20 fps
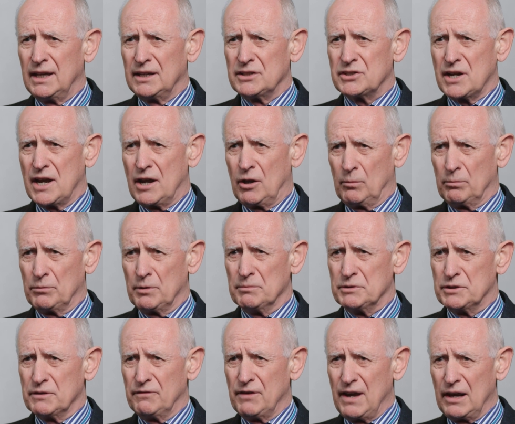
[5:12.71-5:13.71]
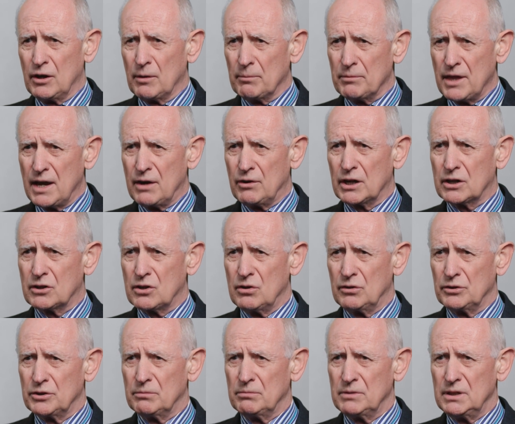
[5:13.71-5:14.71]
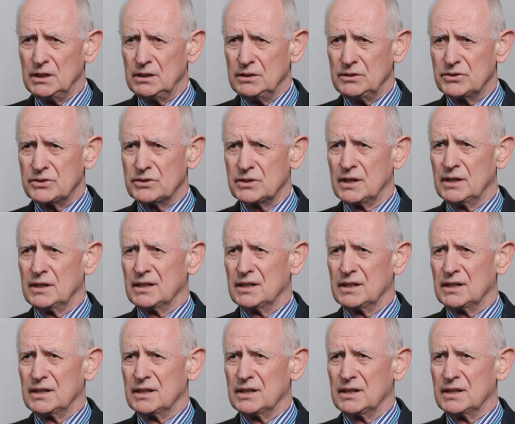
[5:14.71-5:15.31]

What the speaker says: to help them develop their economies,